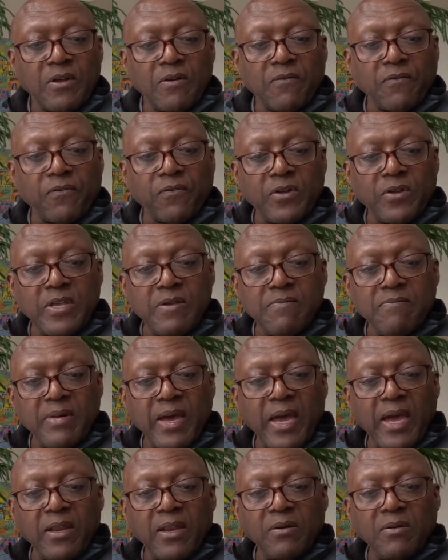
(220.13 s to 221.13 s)

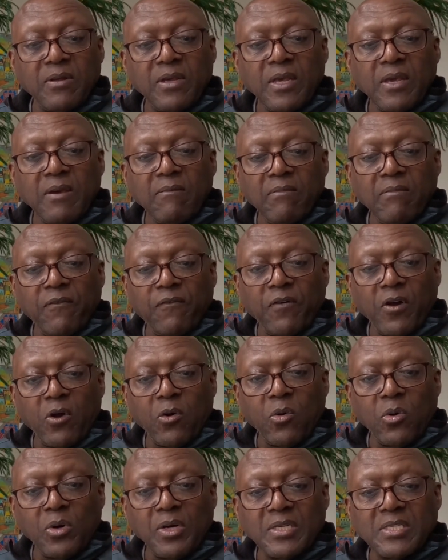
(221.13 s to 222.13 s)
Freeman before I
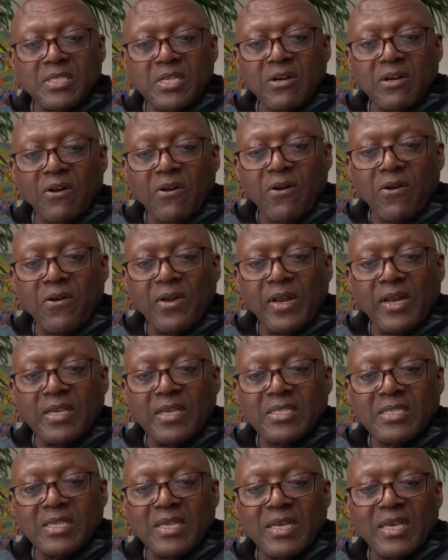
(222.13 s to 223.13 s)
was
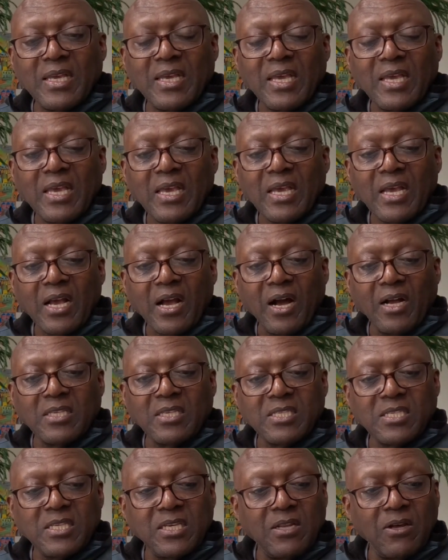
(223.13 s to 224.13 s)
earnestly
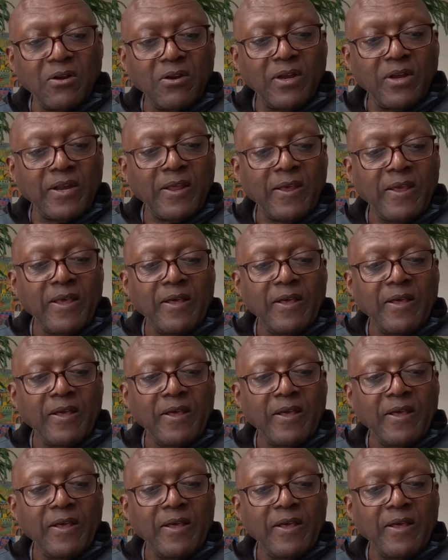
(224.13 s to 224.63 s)
considering